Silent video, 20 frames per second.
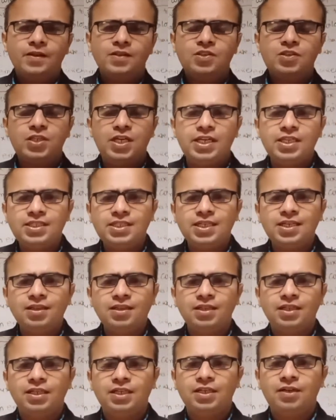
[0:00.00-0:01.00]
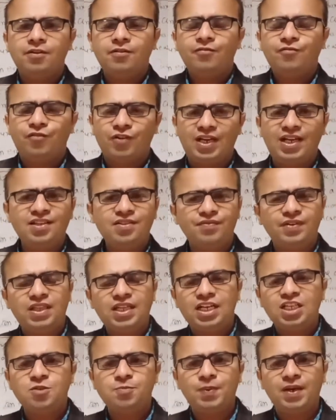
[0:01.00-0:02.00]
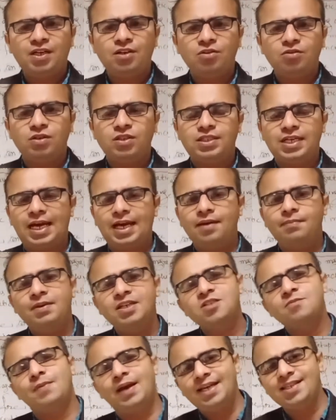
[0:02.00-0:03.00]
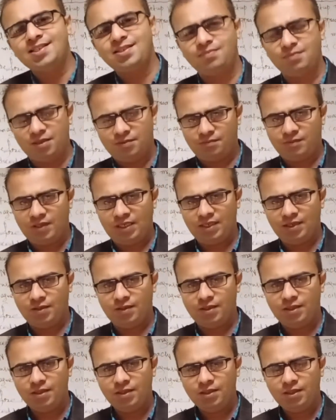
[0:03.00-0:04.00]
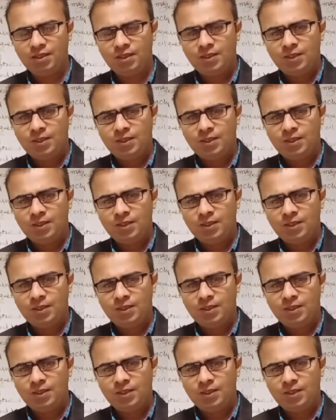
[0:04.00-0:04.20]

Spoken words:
changing the flux with respect to the time is maximum, here